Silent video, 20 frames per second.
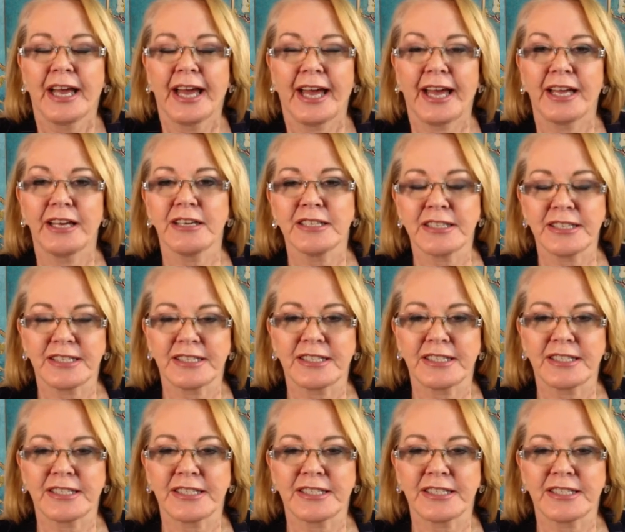and
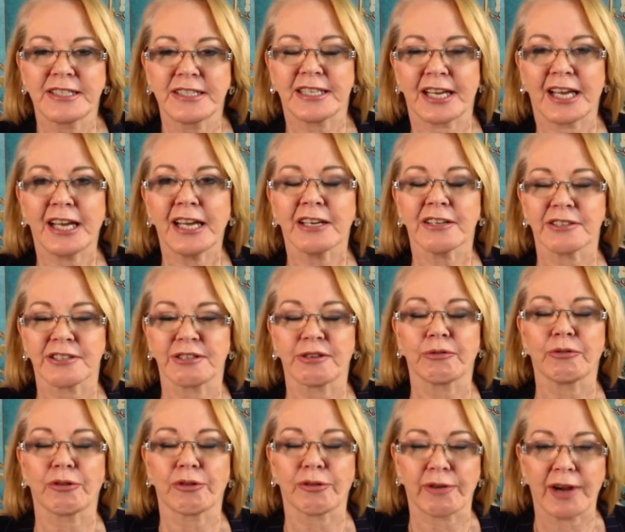set down
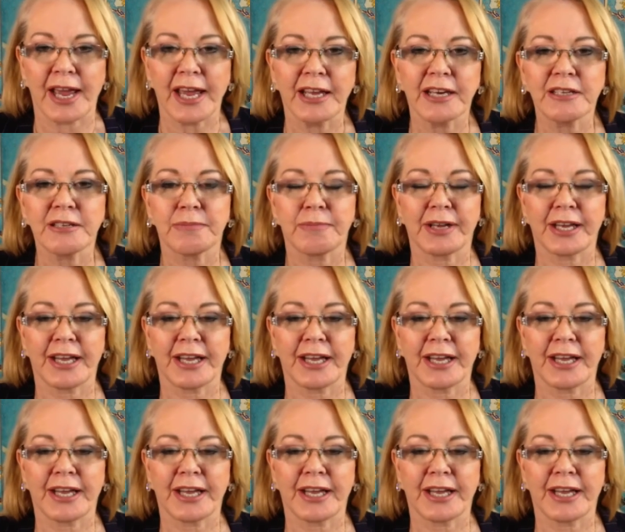some grand